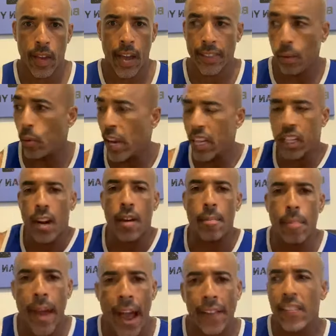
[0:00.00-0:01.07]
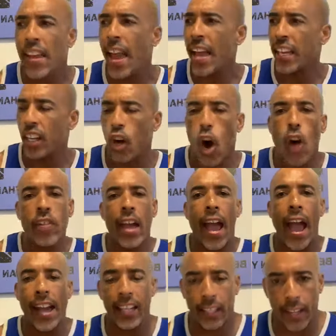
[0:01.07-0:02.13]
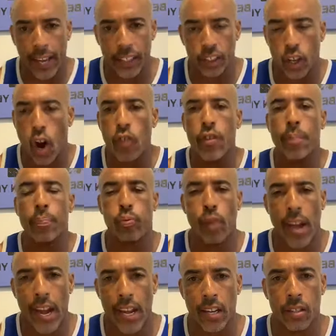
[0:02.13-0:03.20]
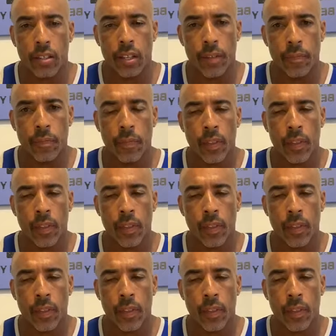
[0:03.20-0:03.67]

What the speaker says: And then when they come back and get all the accolades and all the praise